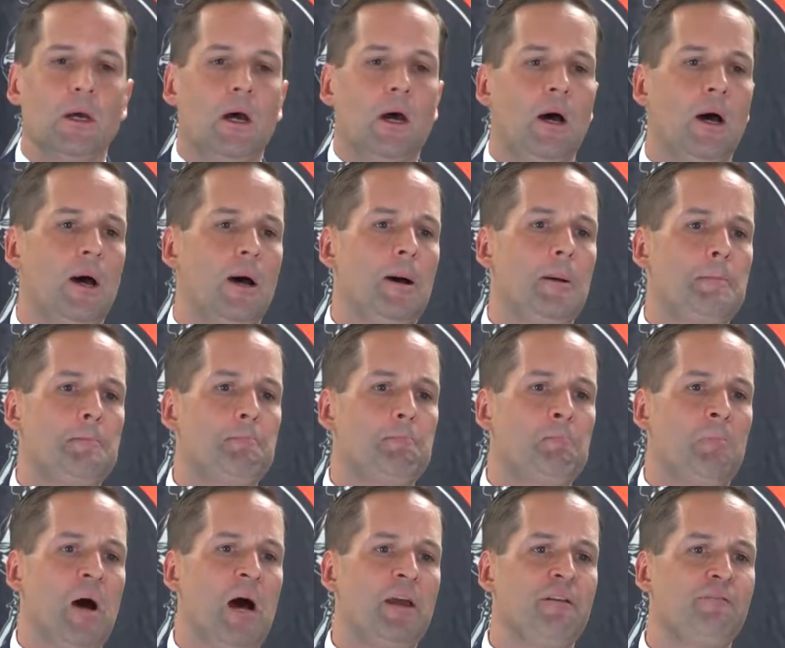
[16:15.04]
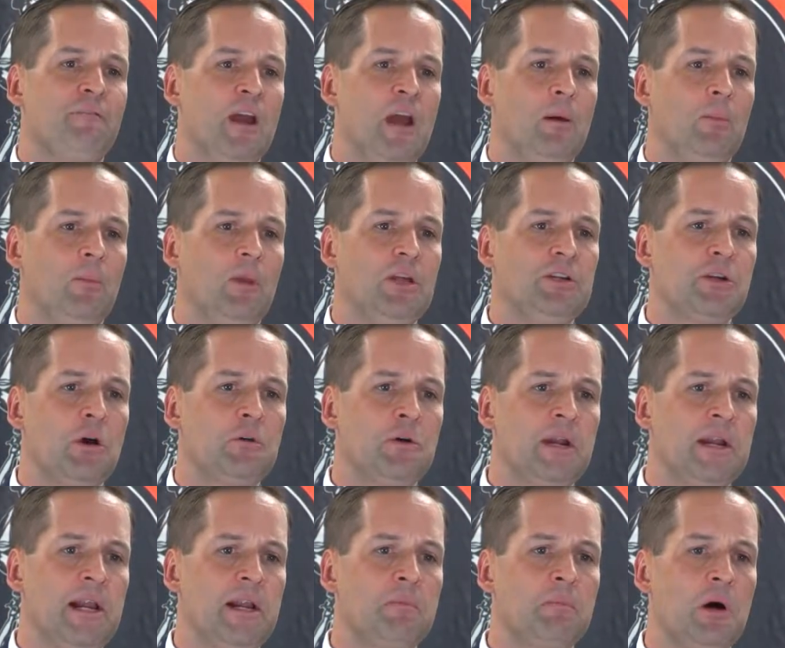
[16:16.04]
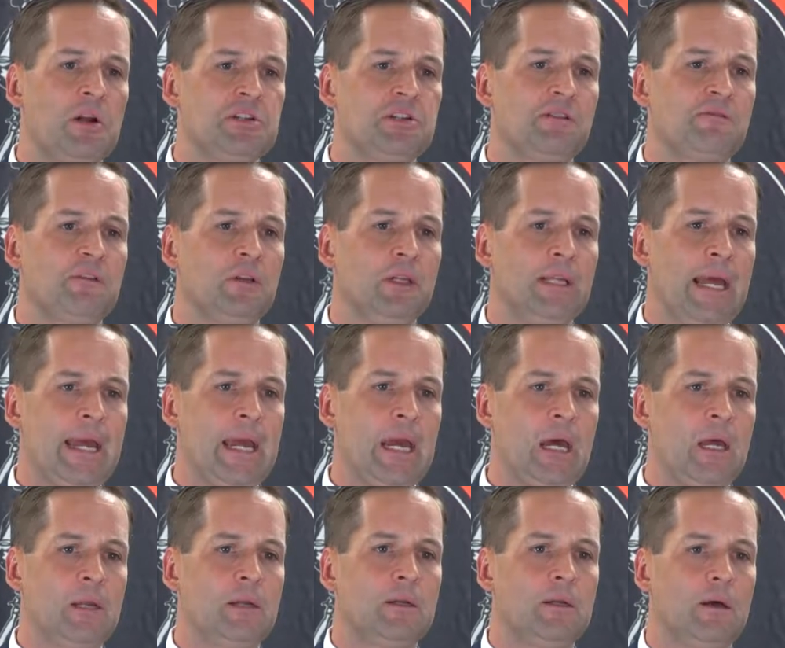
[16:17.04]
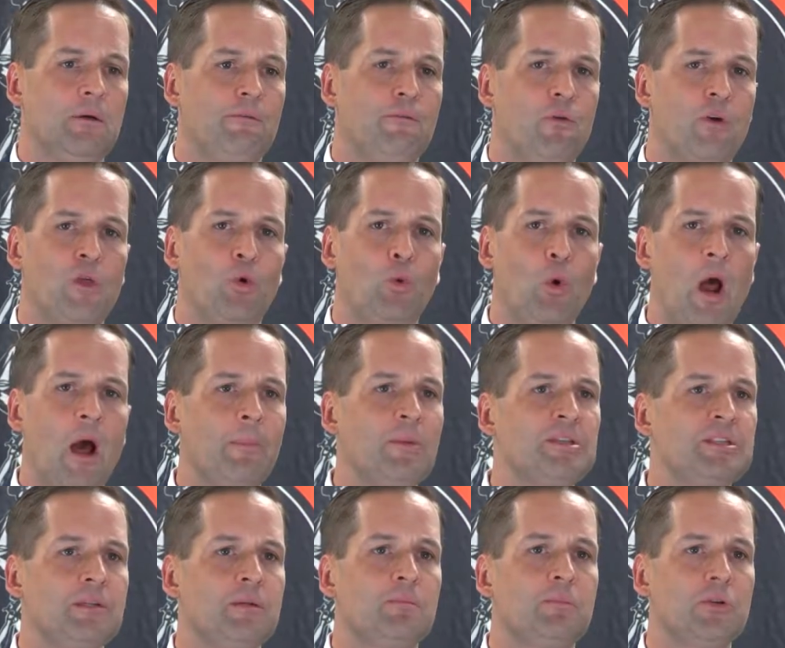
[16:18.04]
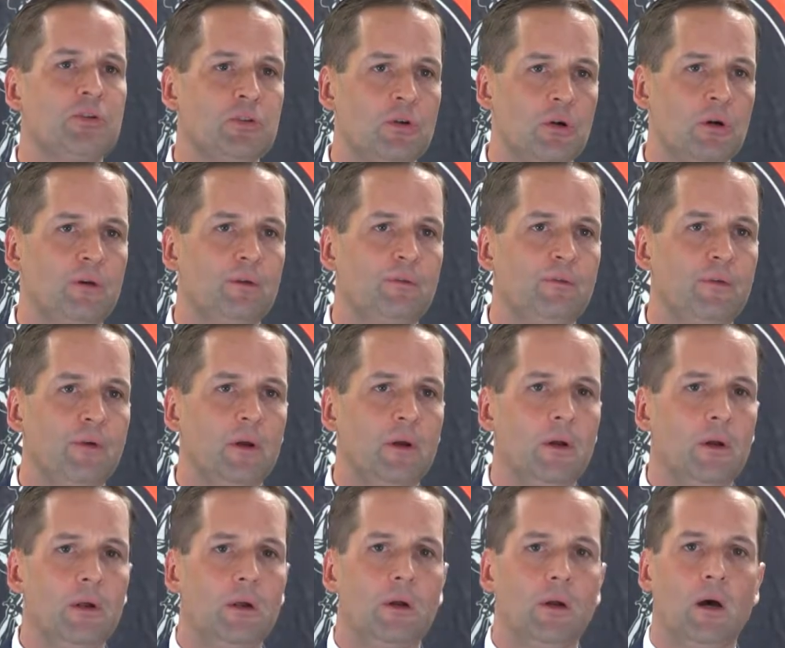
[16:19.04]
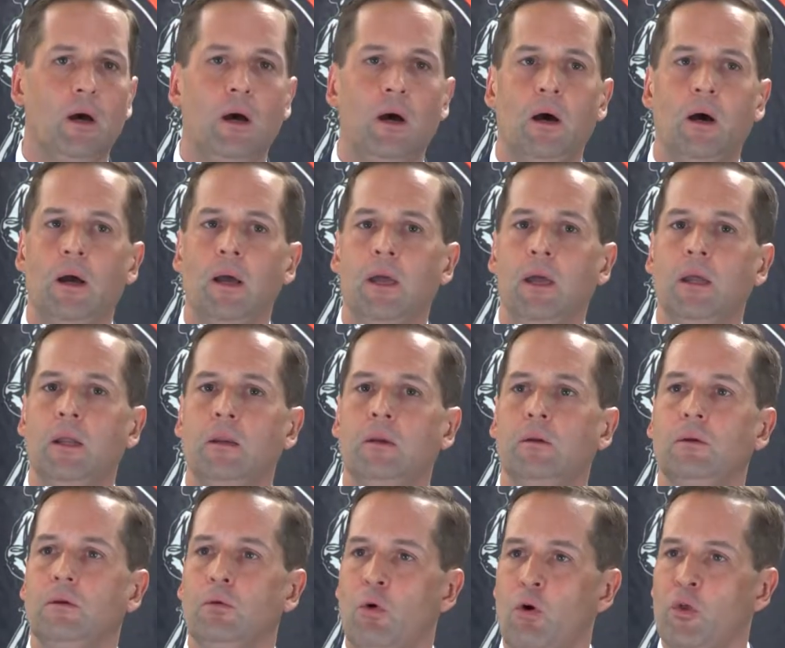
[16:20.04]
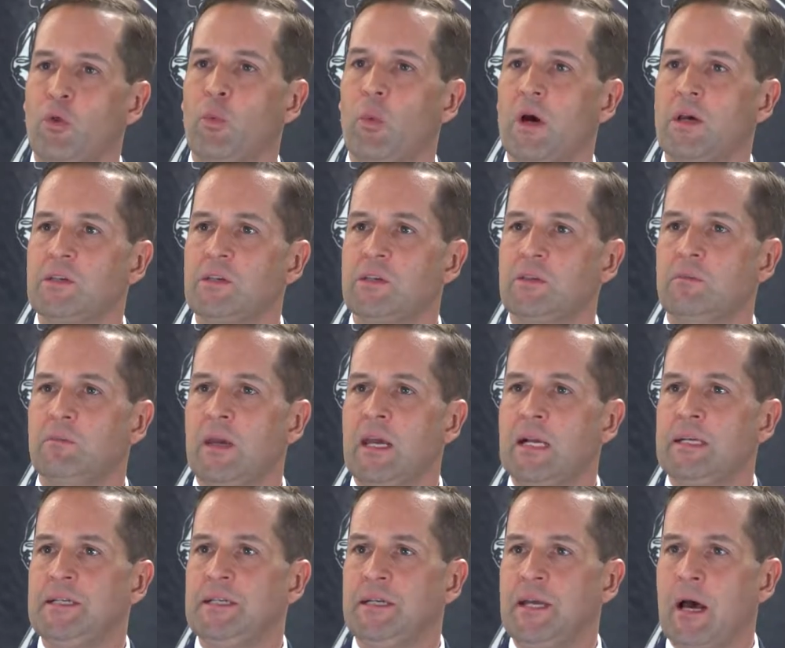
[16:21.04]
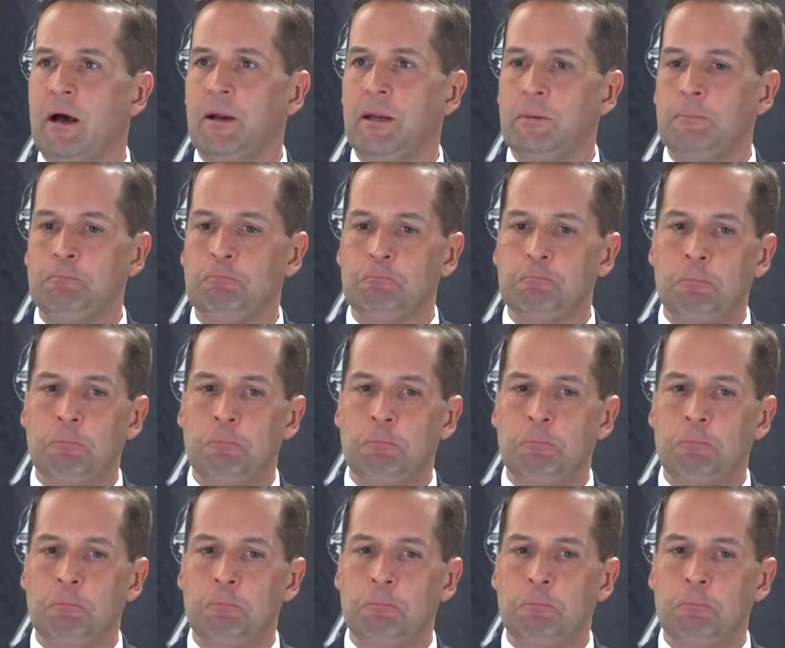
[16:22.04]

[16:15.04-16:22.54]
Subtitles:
My family donated much of the land for the Robinson Preserve in Northwest Manatee County.